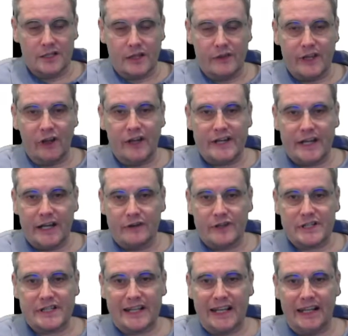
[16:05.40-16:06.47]
the idea
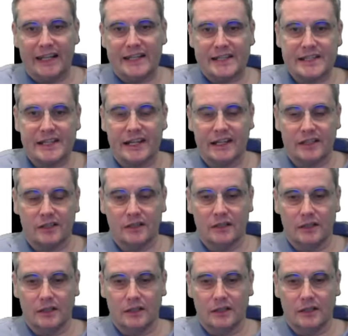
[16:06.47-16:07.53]
is to elicit
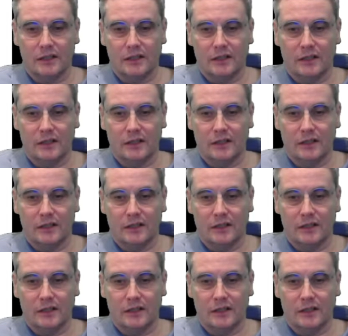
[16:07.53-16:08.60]

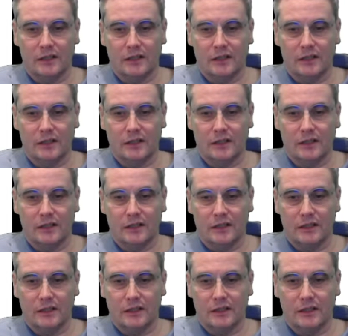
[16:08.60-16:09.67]
people's
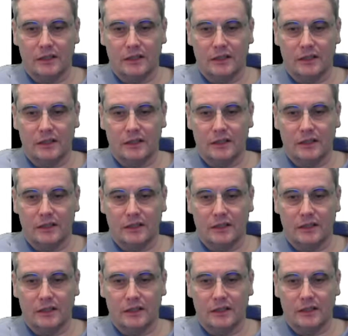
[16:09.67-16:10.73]

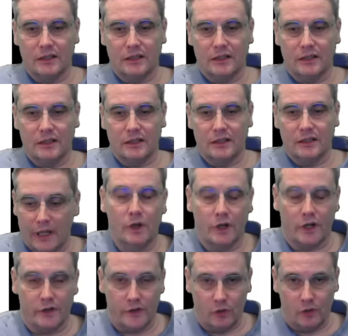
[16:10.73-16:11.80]
views that currently work
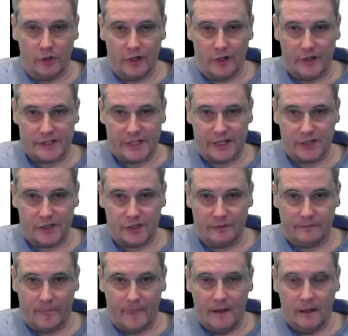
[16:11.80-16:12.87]
at the
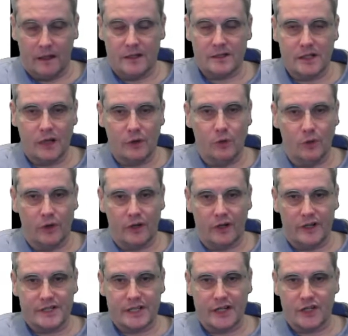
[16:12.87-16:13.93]
organization, because no
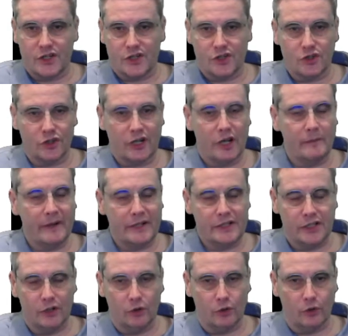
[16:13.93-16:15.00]
organization should come into
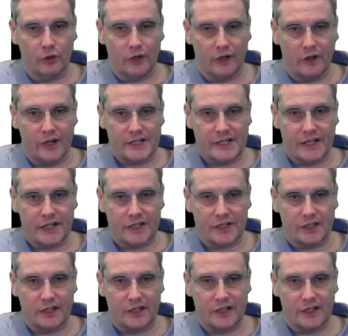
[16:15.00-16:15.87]
your organization